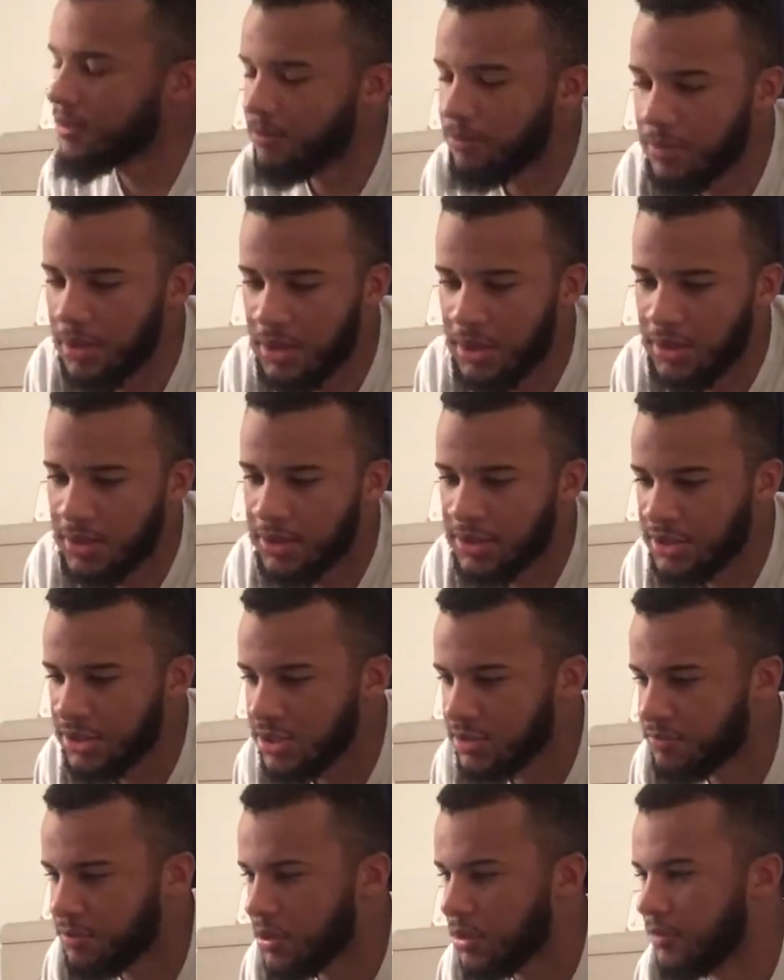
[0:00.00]
Man, this
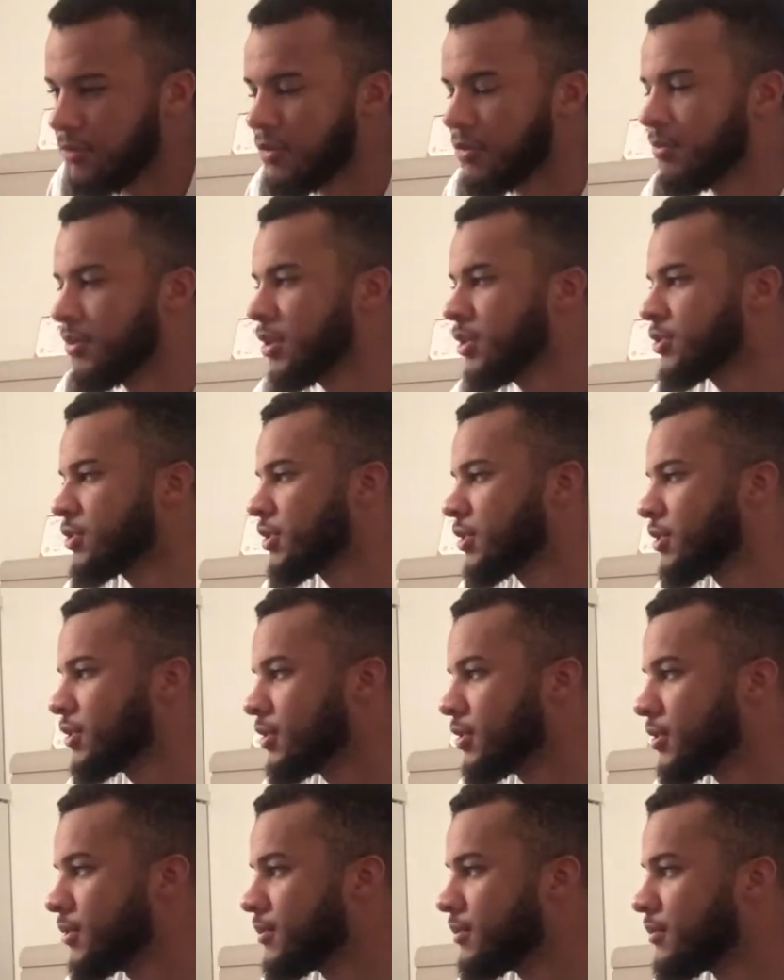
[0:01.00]
is beautiful music,
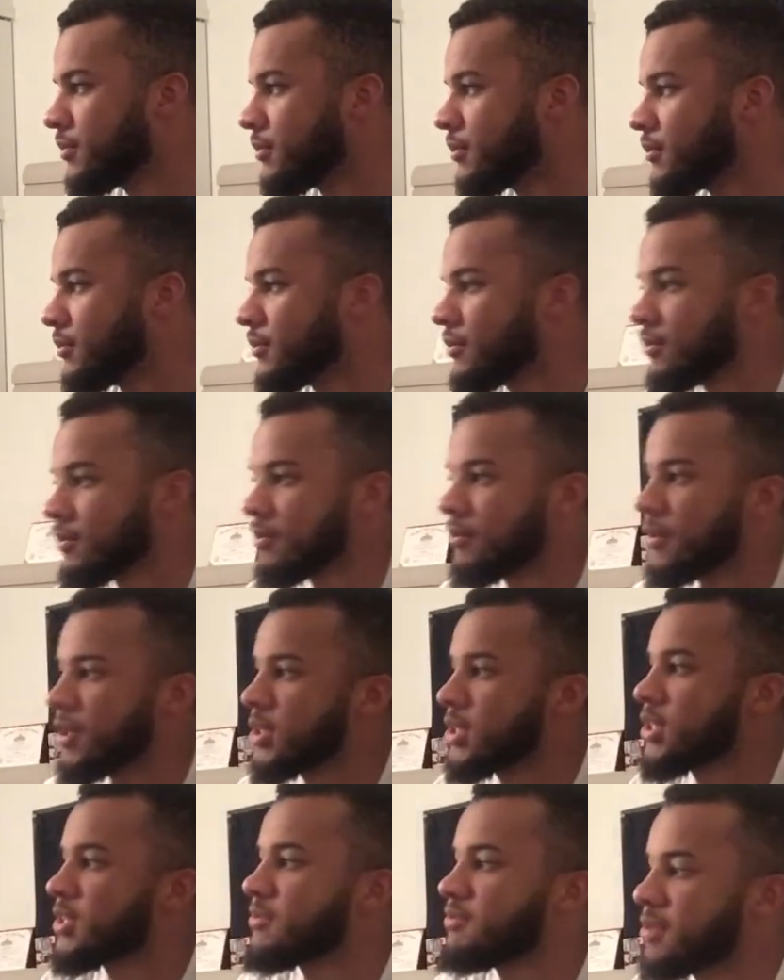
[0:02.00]
dude.
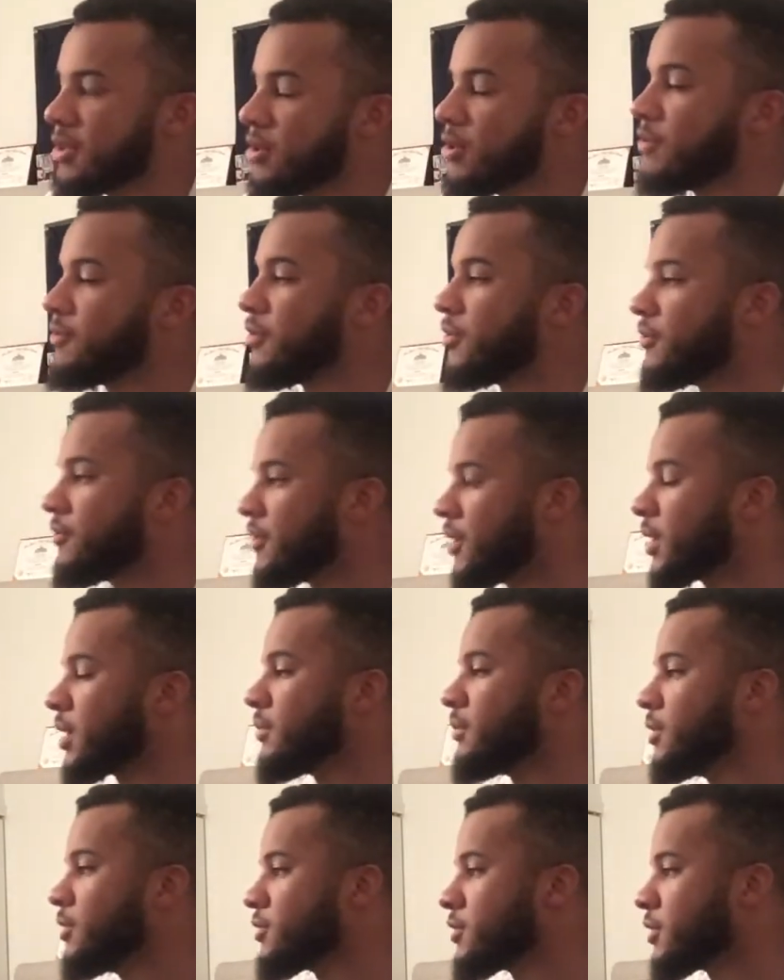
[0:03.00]
This is beautiful
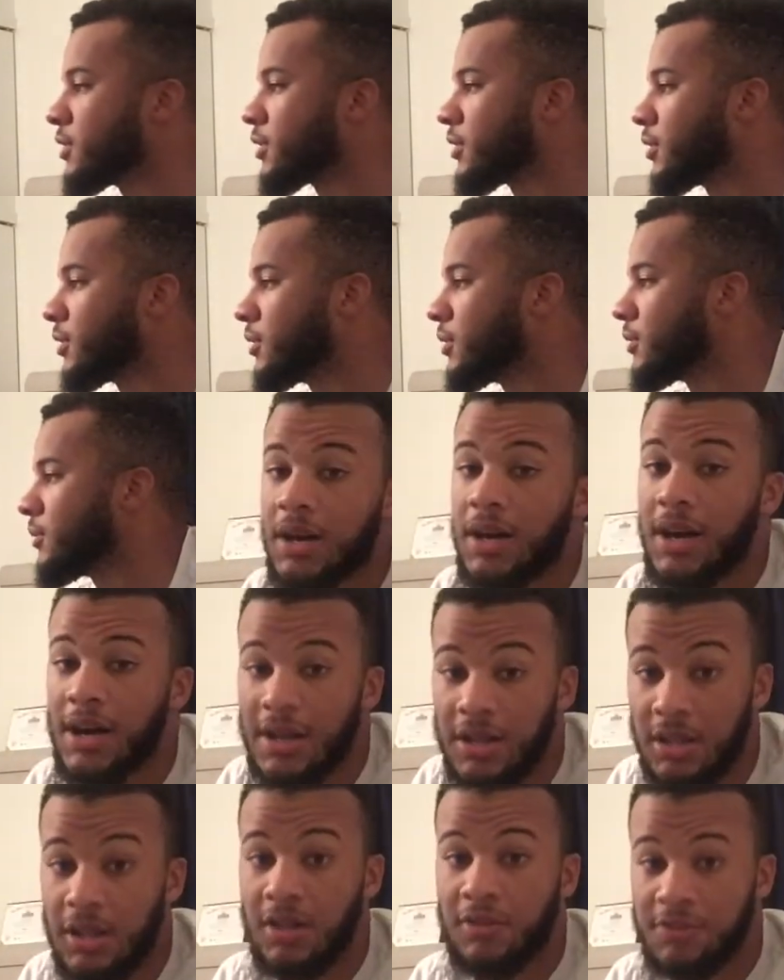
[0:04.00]
fucking music. I
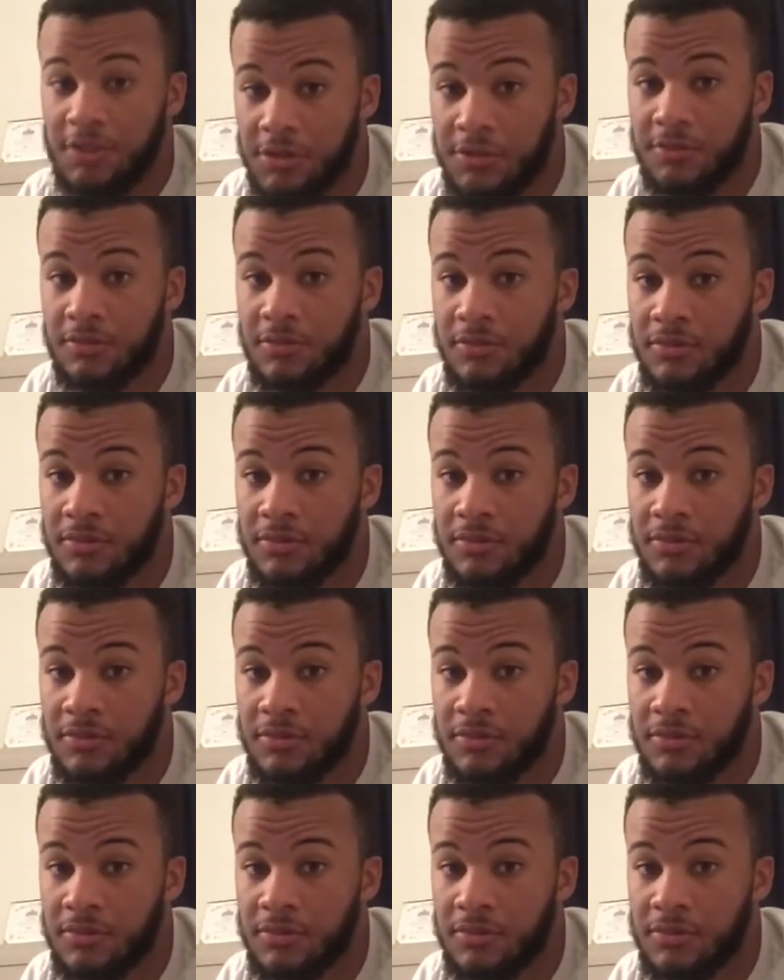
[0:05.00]
love you.